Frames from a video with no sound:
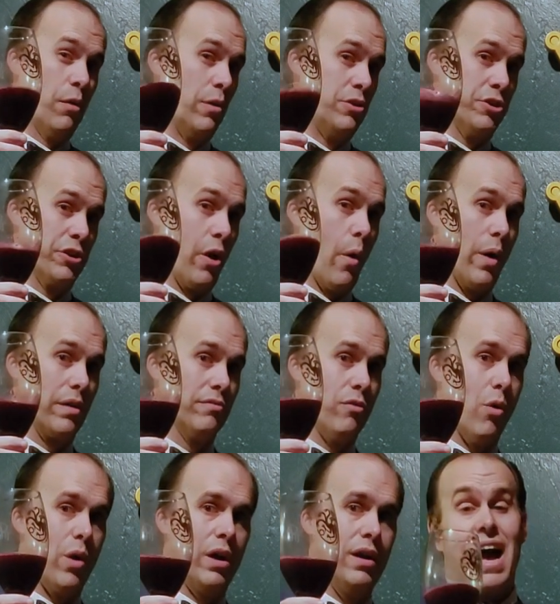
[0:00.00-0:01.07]
what you're going
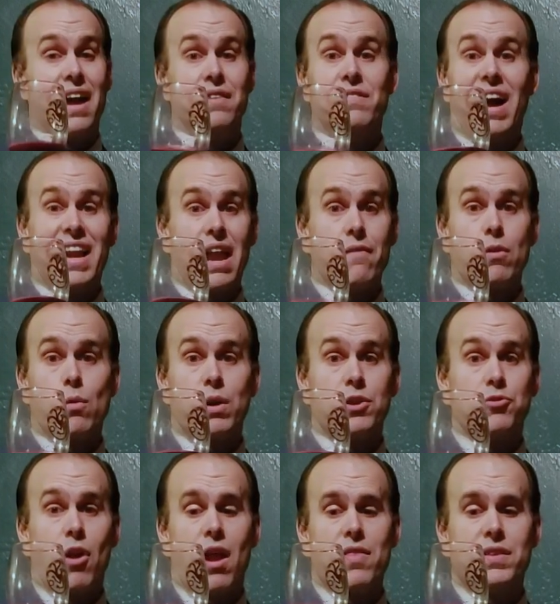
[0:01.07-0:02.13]
for. I invite everyone to
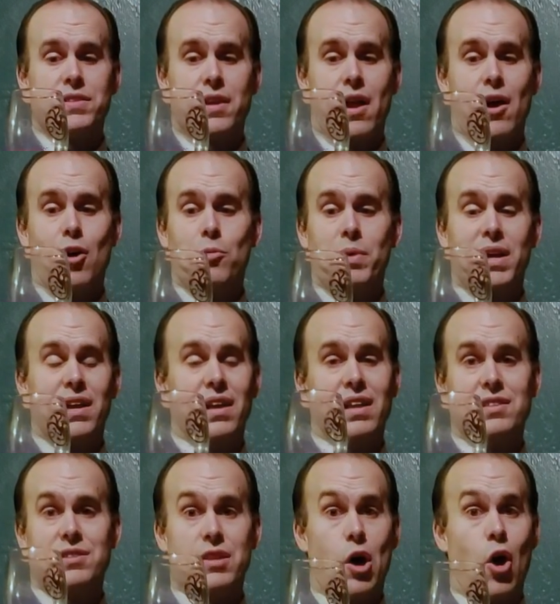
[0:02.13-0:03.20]
try this at home.
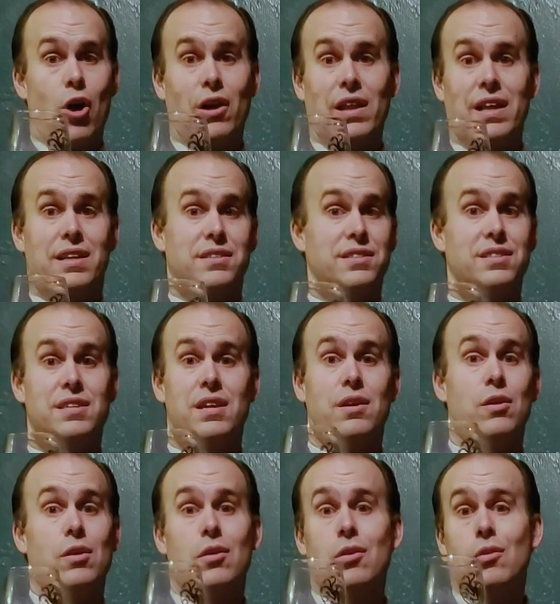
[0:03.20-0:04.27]
It's the Heartless.
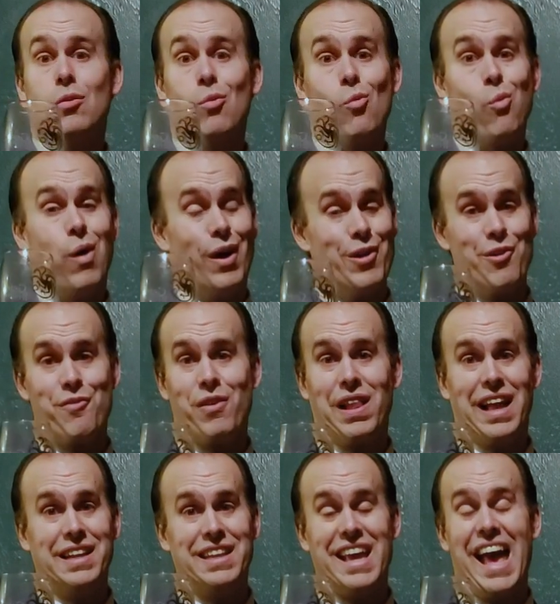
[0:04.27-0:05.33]
Wonderful
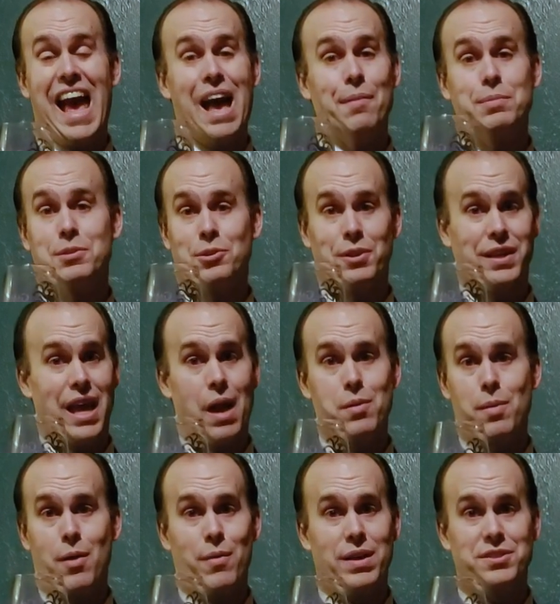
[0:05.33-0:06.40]
idea. Absolutely came to
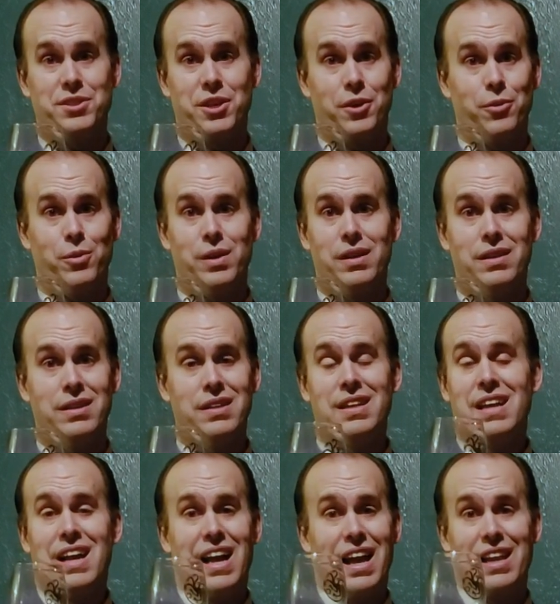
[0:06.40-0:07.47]
my rescue.
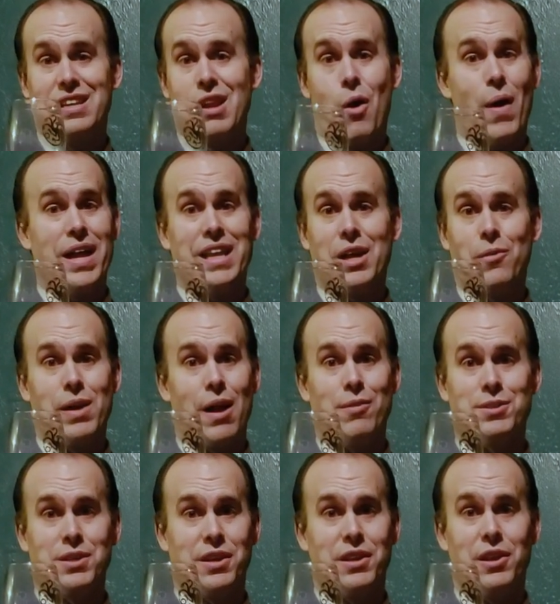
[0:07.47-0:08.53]
I had no idea what I was
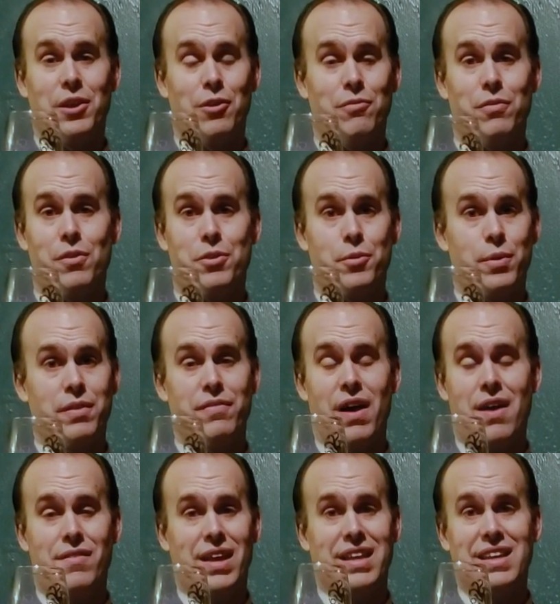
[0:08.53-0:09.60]
going to do for
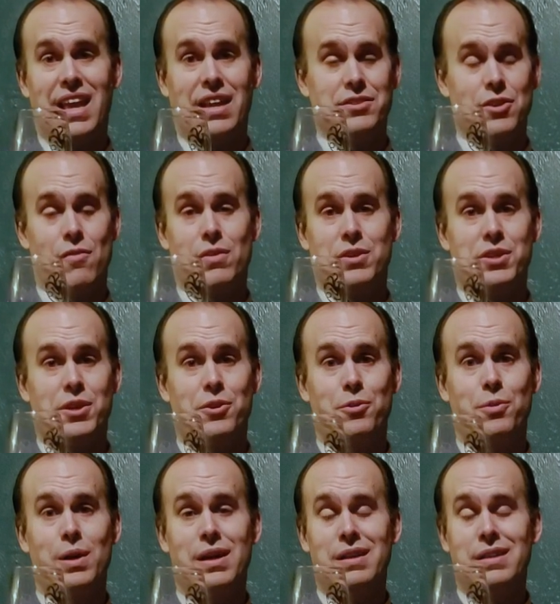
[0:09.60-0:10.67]
358 Days Over 2,